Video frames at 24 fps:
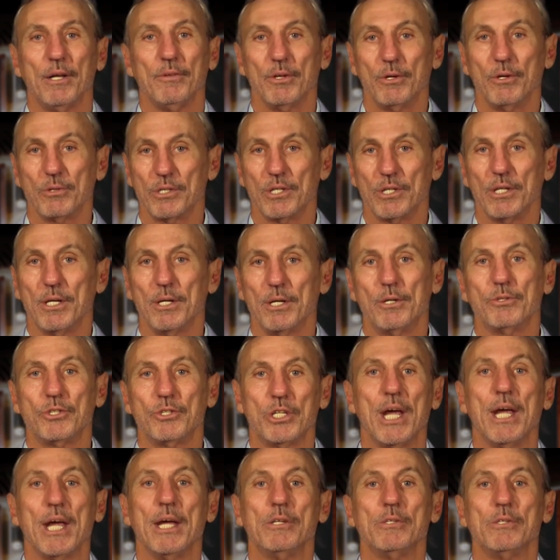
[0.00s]
There's an
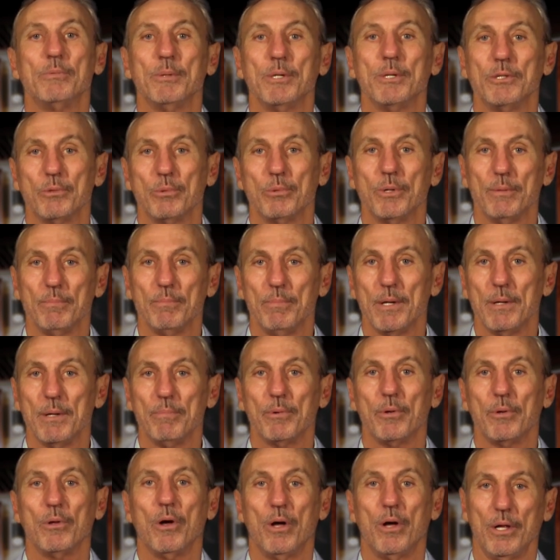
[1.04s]
interchange between
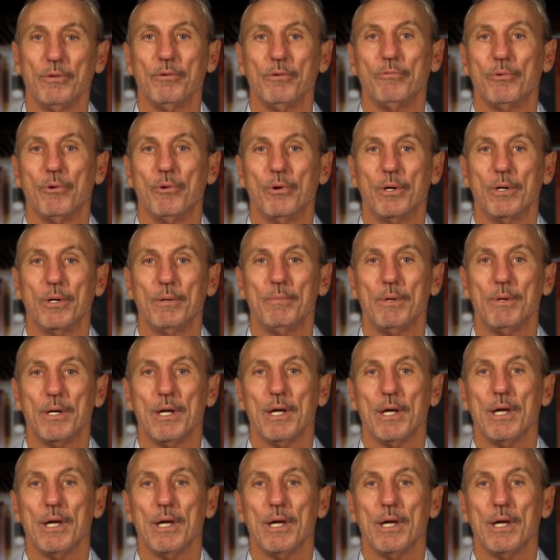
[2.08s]
people on the forum,